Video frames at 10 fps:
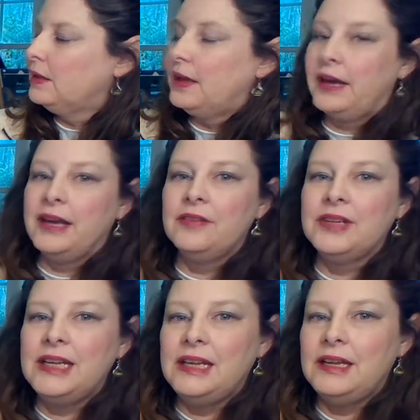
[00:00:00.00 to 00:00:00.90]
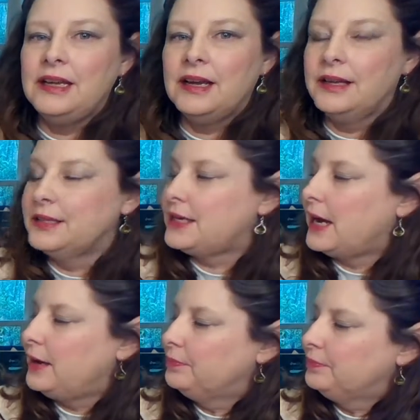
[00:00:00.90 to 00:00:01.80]
I have an E on the
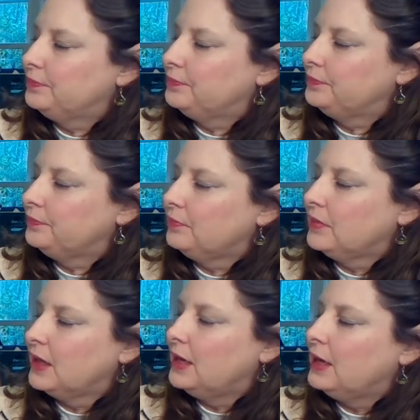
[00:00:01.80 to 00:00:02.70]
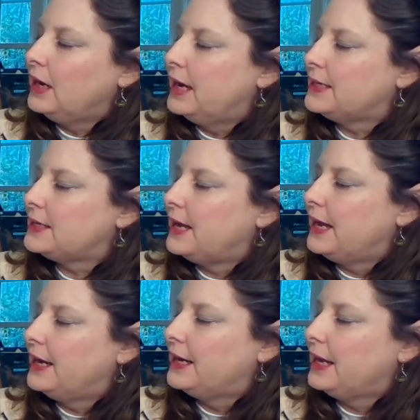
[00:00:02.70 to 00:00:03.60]
top, I
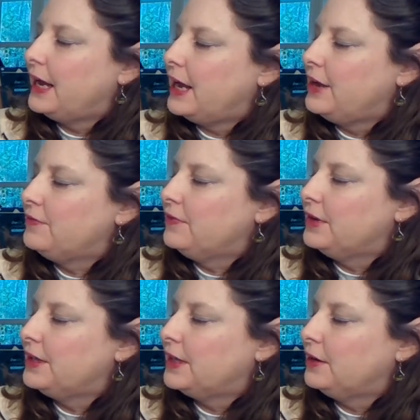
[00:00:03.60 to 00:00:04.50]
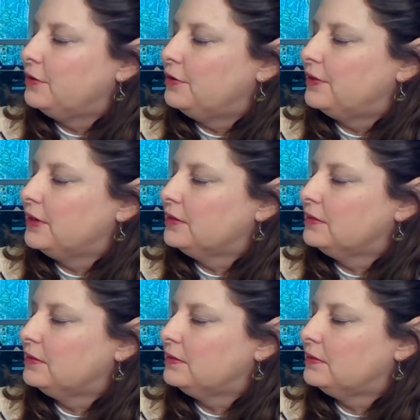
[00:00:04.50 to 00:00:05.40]
slide everything over.
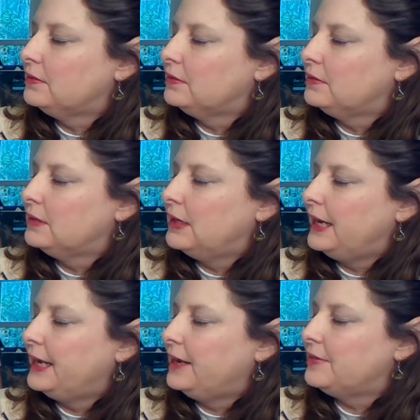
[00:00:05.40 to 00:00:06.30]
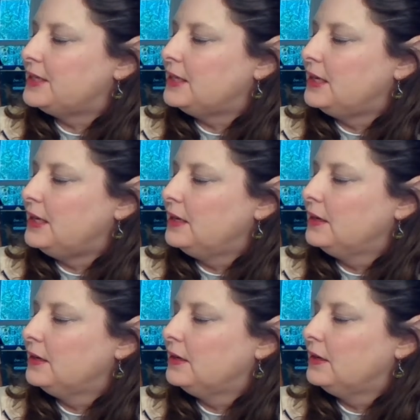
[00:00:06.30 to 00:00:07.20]
I have a C,
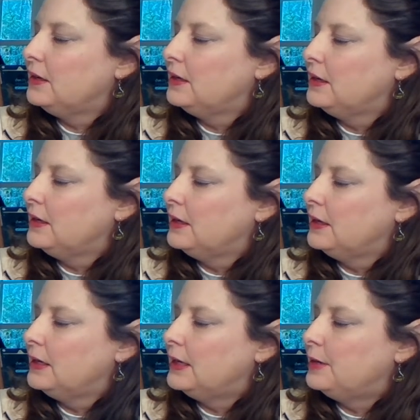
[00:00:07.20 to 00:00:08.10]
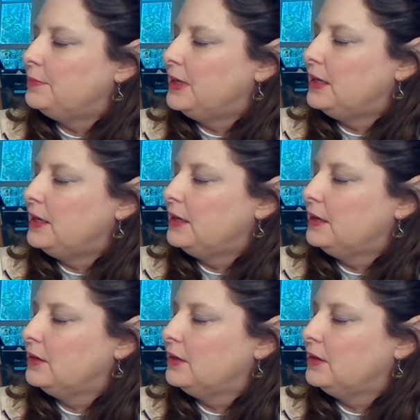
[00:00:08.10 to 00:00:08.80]
a B,